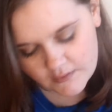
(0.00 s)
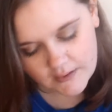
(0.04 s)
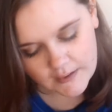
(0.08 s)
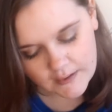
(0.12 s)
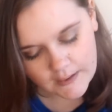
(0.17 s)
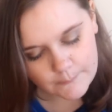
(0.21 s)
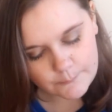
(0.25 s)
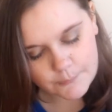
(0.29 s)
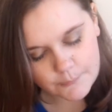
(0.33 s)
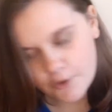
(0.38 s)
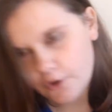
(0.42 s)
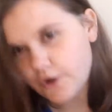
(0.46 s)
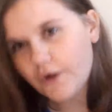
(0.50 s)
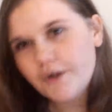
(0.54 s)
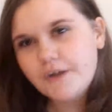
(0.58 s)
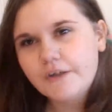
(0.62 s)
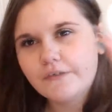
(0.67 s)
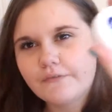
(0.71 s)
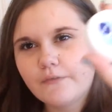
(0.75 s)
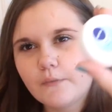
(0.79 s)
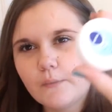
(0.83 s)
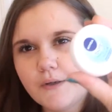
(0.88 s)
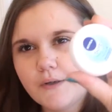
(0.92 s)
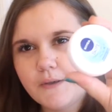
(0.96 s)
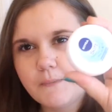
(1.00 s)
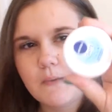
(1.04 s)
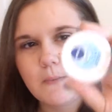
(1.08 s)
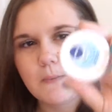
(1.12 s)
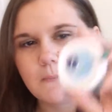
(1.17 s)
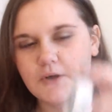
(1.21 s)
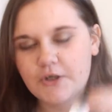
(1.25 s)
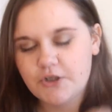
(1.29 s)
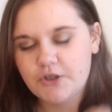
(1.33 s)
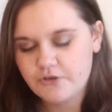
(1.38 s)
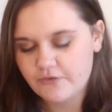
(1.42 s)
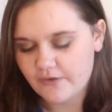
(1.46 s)
I bought another one of
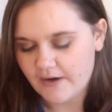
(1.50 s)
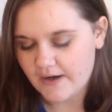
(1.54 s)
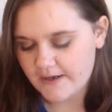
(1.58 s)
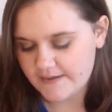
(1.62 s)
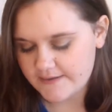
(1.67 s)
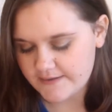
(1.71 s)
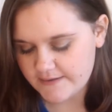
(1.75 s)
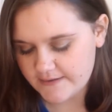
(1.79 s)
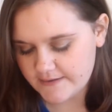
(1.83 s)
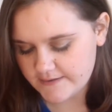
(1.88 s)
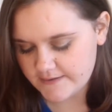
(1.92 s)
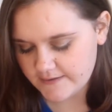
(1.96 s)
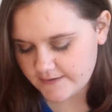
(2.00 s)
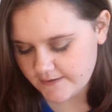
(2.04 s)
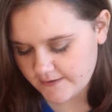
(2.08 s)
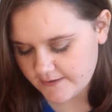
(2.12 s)
my moisturisers,